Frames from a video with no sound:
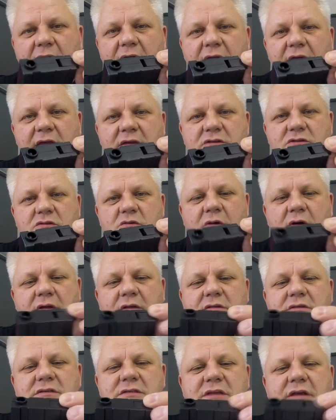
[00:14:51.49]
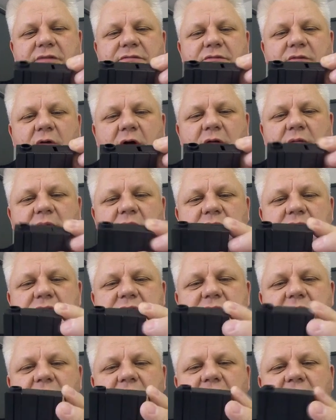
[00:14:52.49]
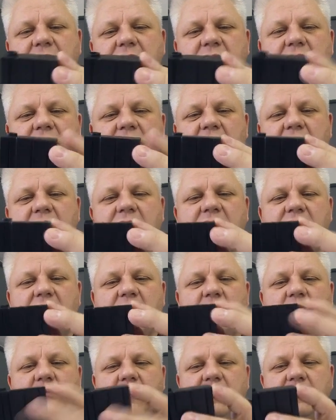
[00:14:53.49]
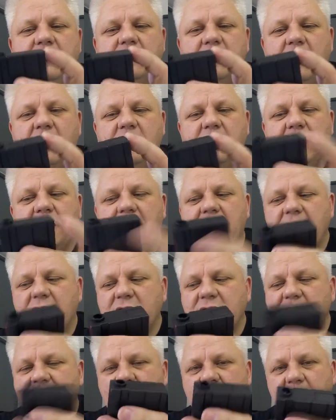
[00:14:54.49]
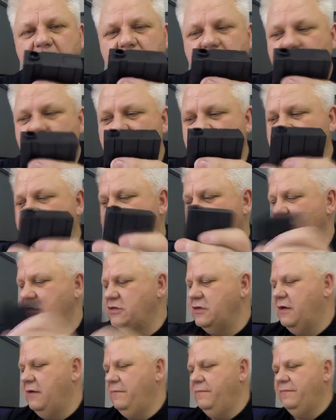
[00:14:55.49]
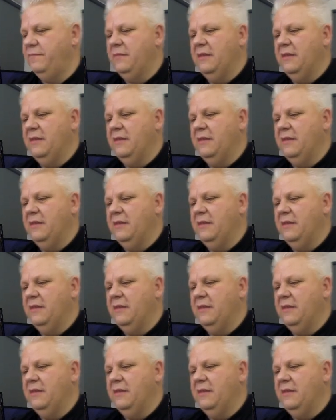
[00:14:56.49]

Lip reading: It's quite stiff to open, so they don't want you to open it. So leave that shut.